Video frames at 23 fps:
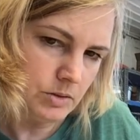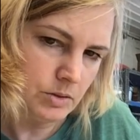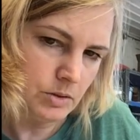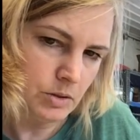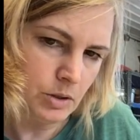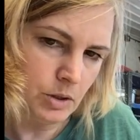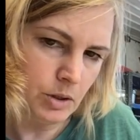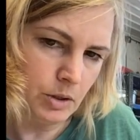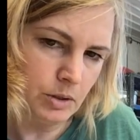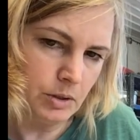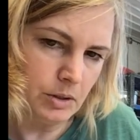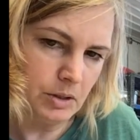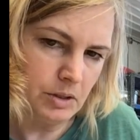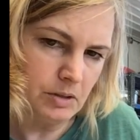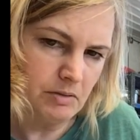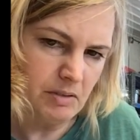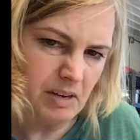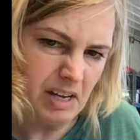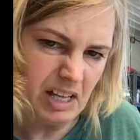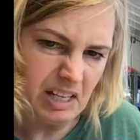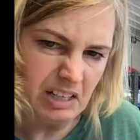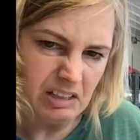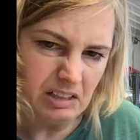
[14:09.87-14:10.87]
Curl it
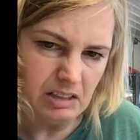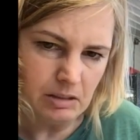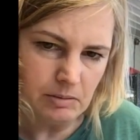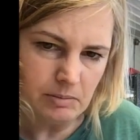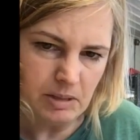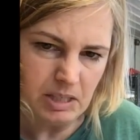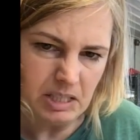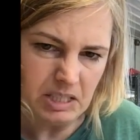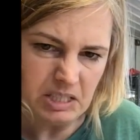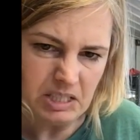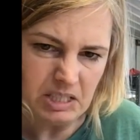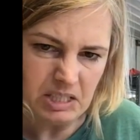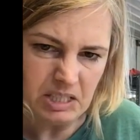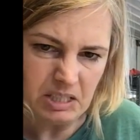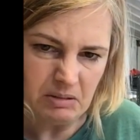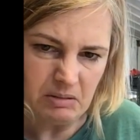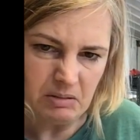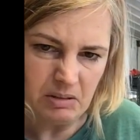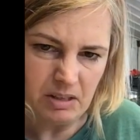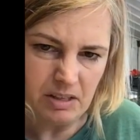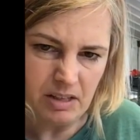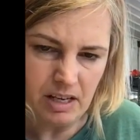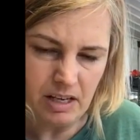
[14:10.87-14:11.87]
around a little bit to see
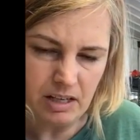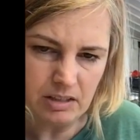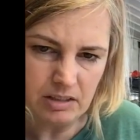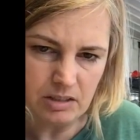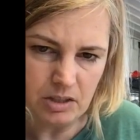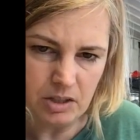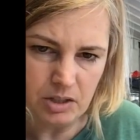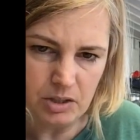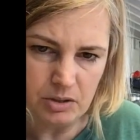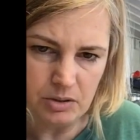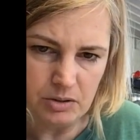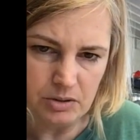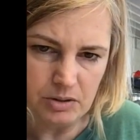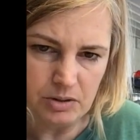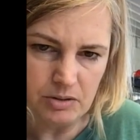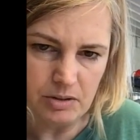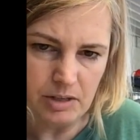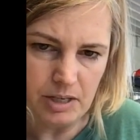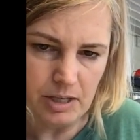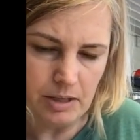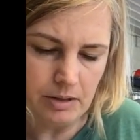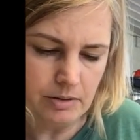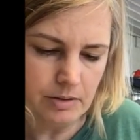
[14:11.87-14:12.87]
where that curls
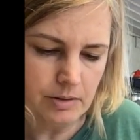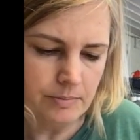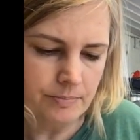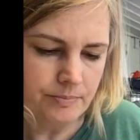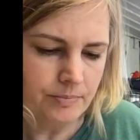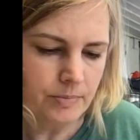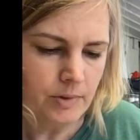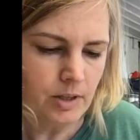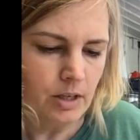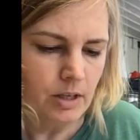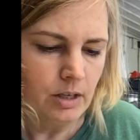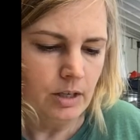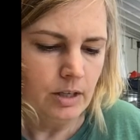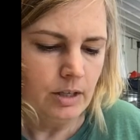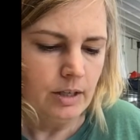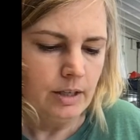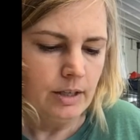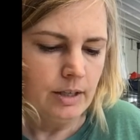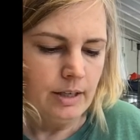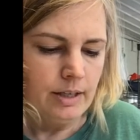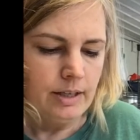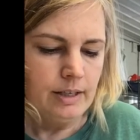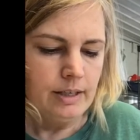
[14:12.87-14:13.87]
around.
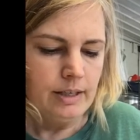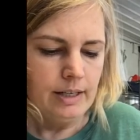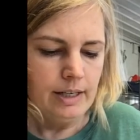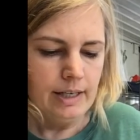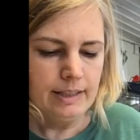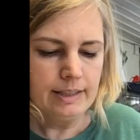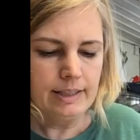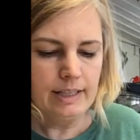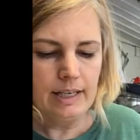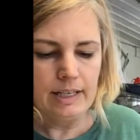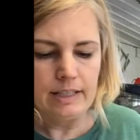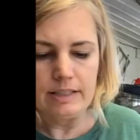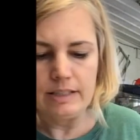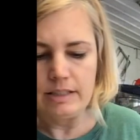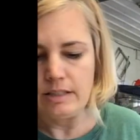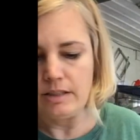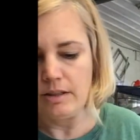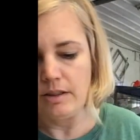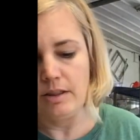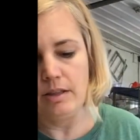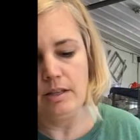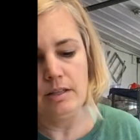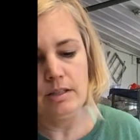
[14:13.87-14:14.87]
And guys,
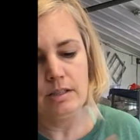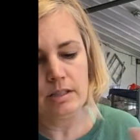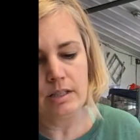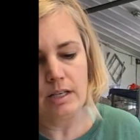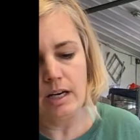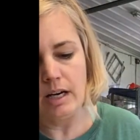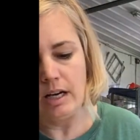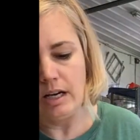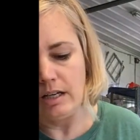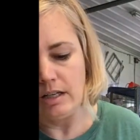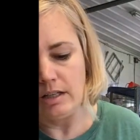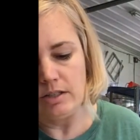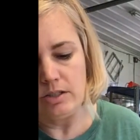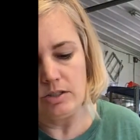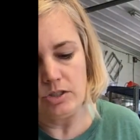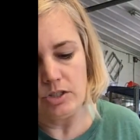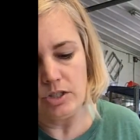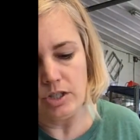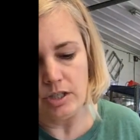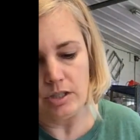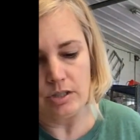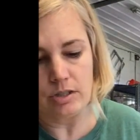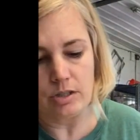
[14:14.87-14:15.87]
this guy is
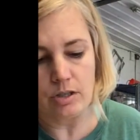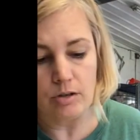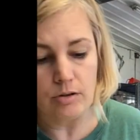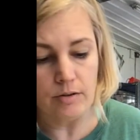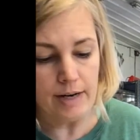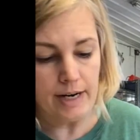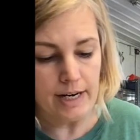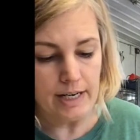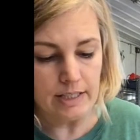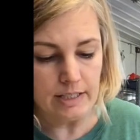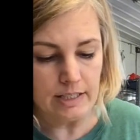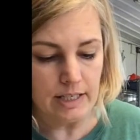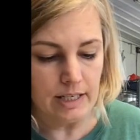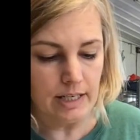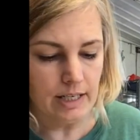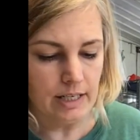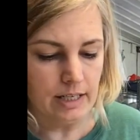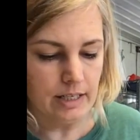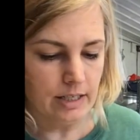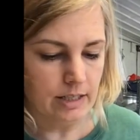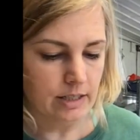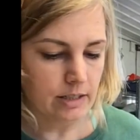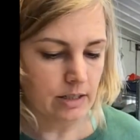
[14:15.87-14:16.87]
just crazy.
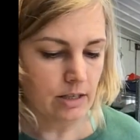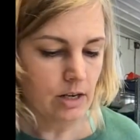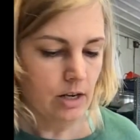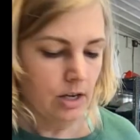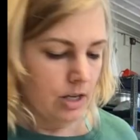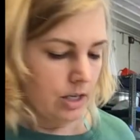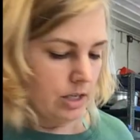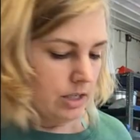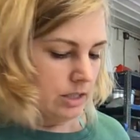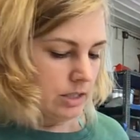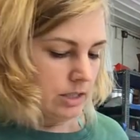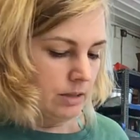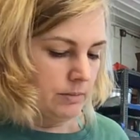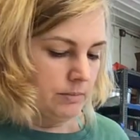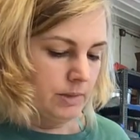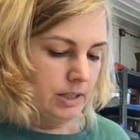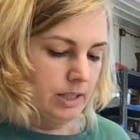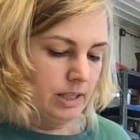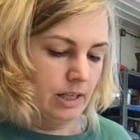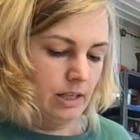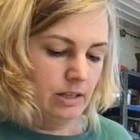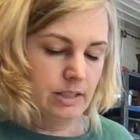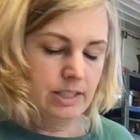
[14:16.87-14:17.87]
And
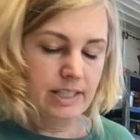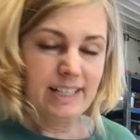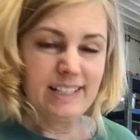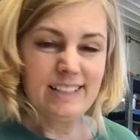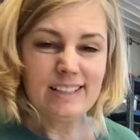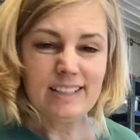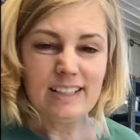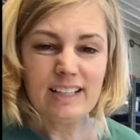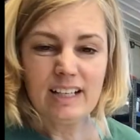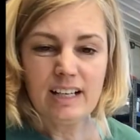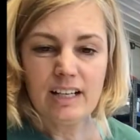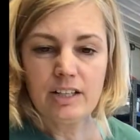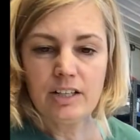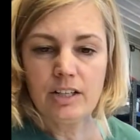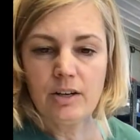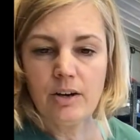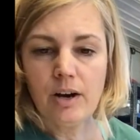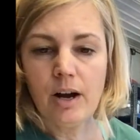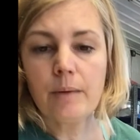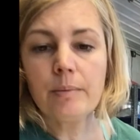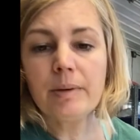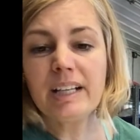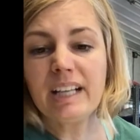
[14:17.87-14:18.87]
something else, he's gonna,
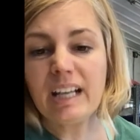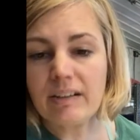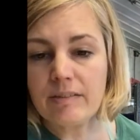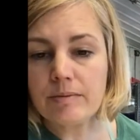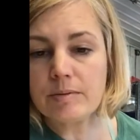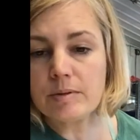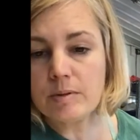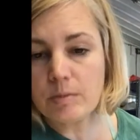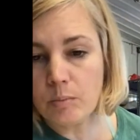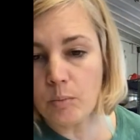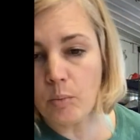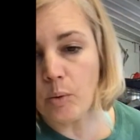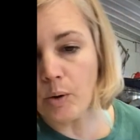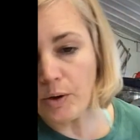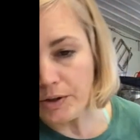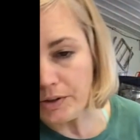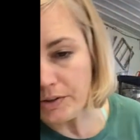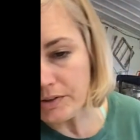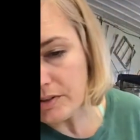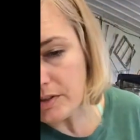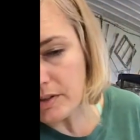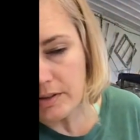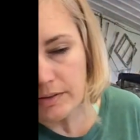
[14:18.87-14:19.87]
I'm gonna give him some
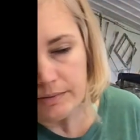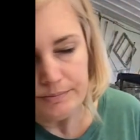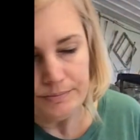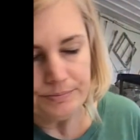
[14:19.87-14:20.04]
warts.